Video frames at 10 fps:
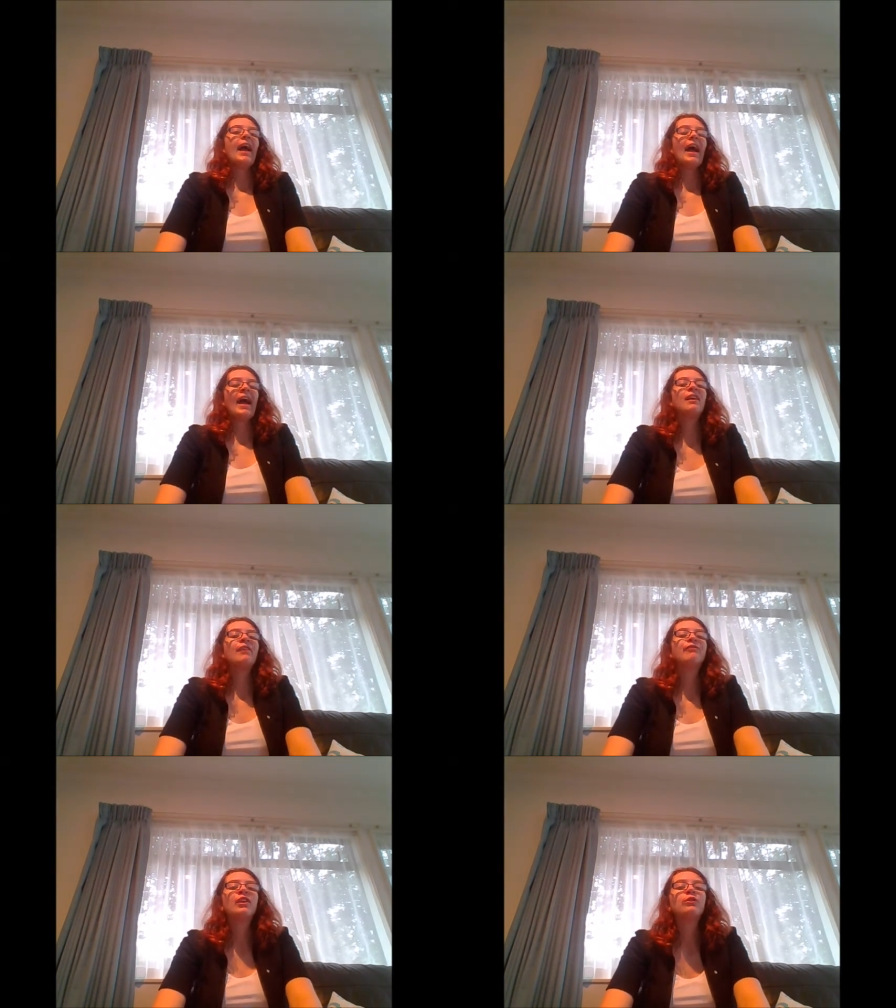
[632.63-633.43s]
And I
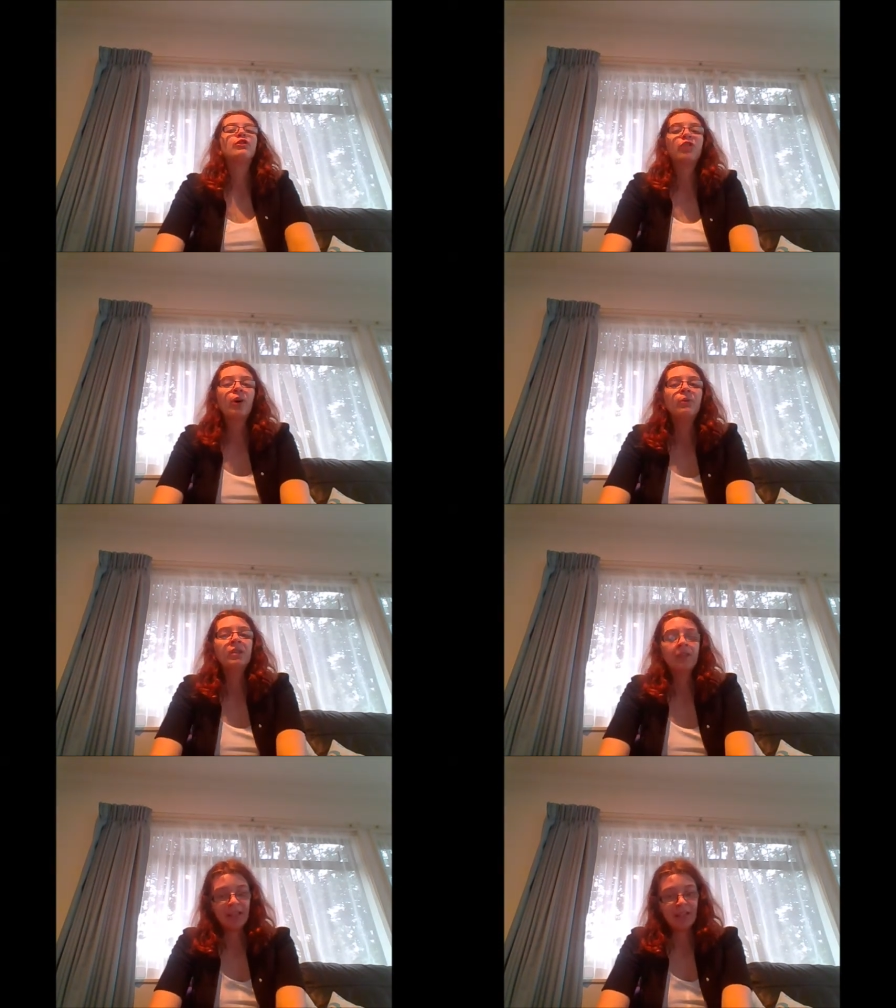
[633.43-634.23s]
felt so
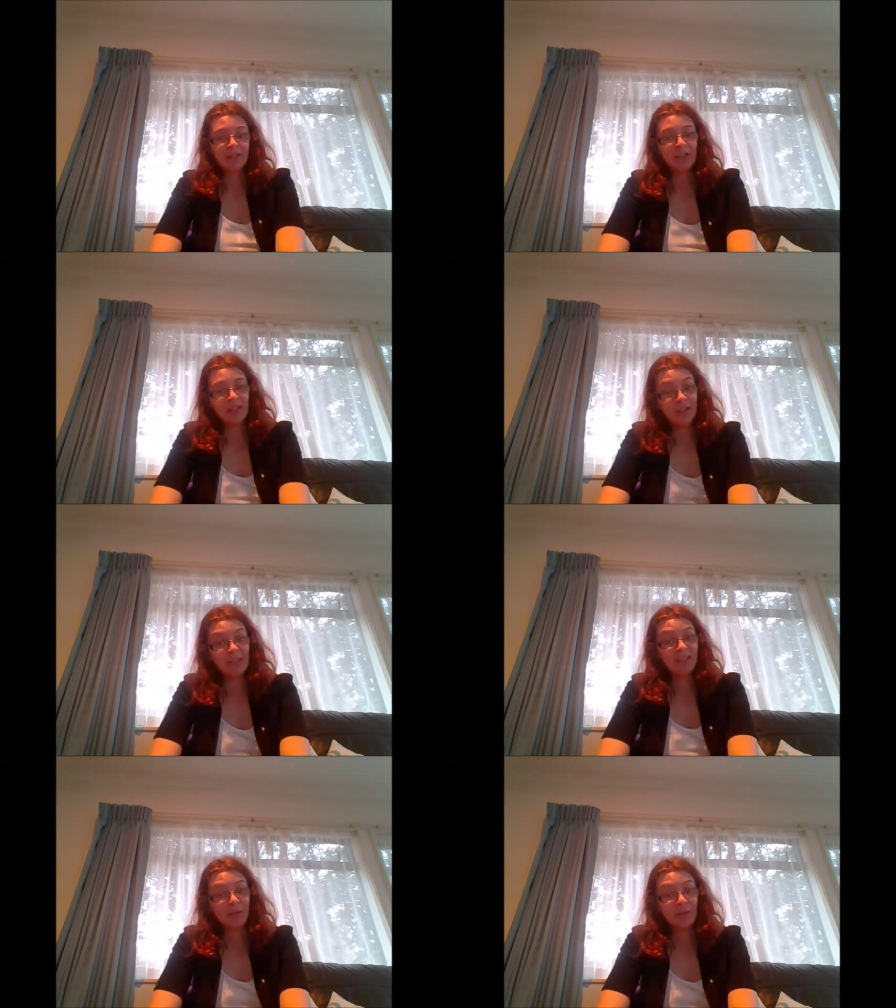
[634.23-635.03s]
good after 2
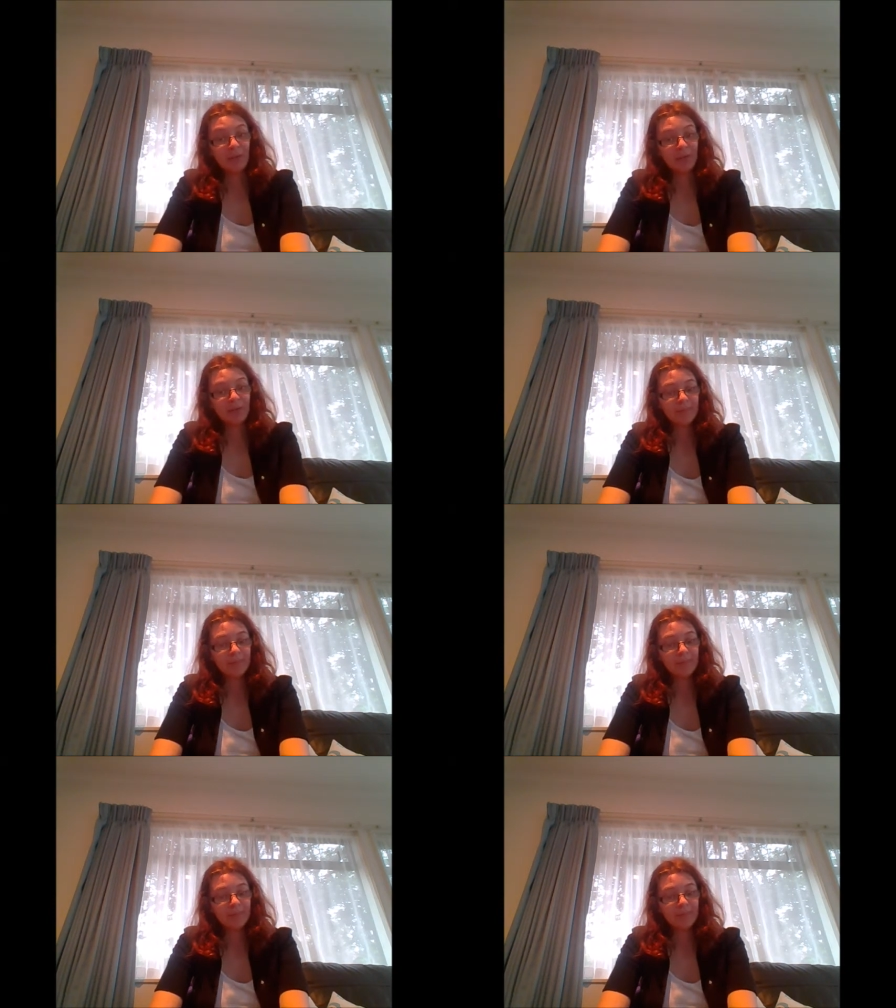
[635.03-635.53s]
years off.